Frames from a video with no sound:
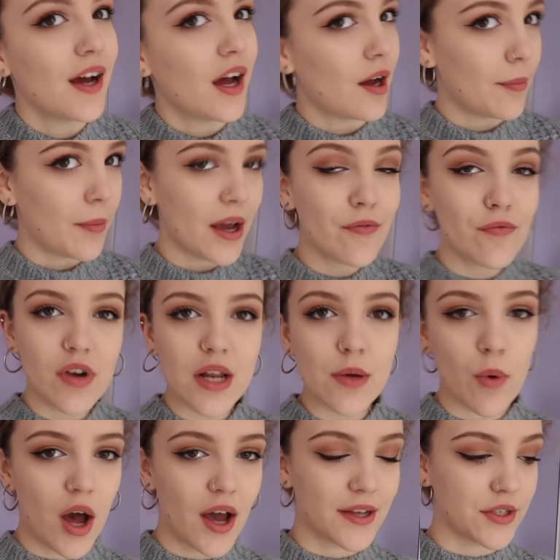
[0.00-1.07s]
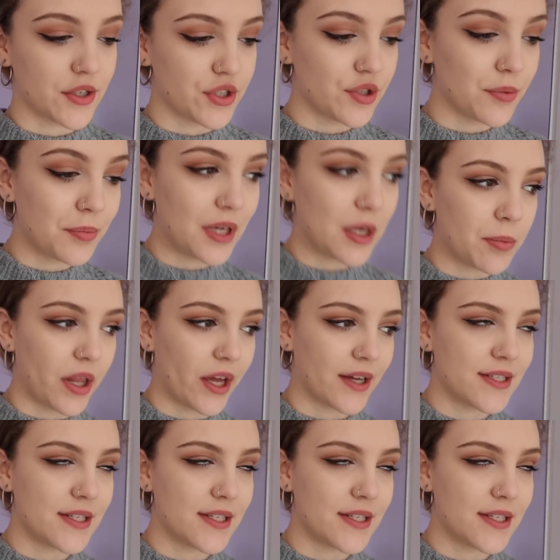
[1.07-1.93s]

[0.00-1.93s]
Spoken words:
It really works on some people. Like,